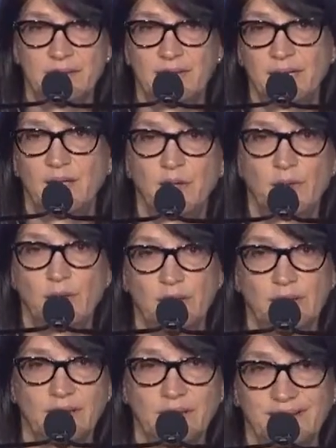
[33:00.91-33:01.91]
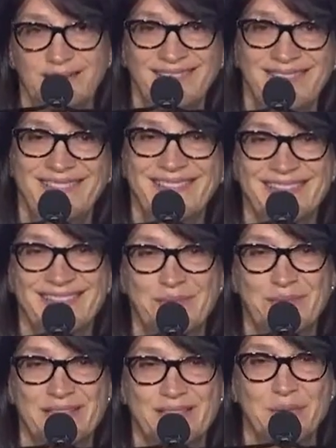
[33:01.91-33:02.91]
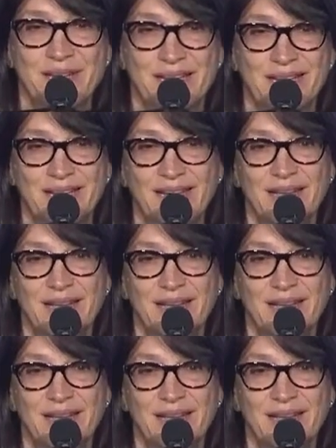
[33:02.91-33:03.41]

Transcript: in New York to send me some money.